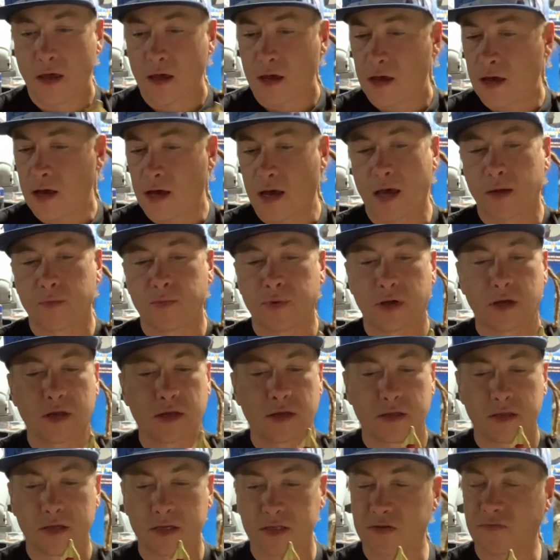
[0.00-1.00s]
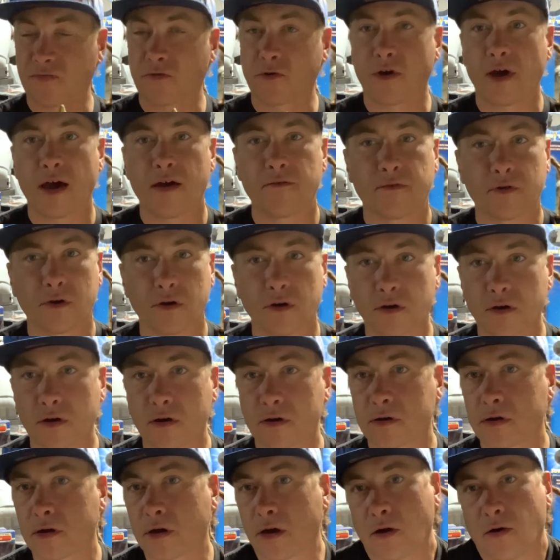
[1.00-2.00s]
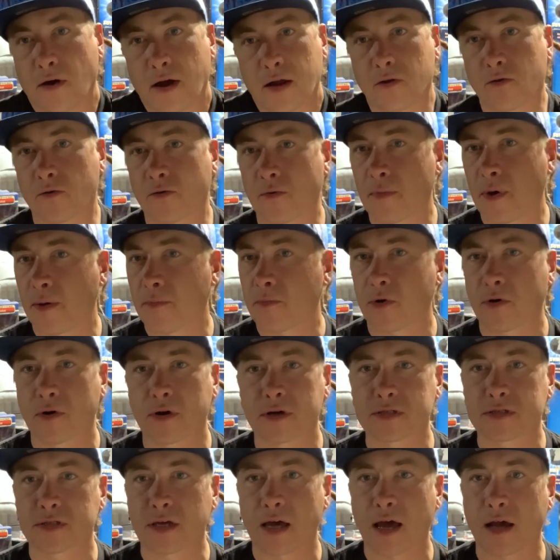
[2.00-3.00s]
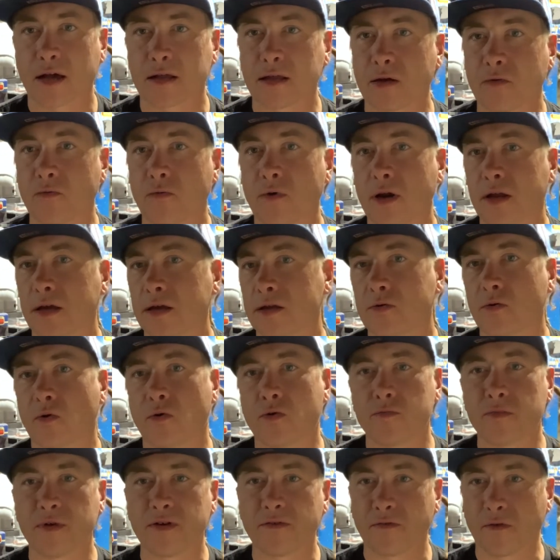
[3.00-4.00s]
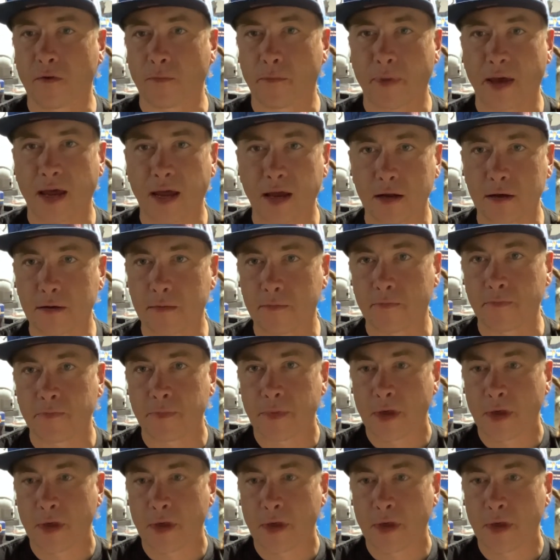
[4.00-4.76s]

I'd be into this forever. You know, I don't remember exactly what he told me verbatim.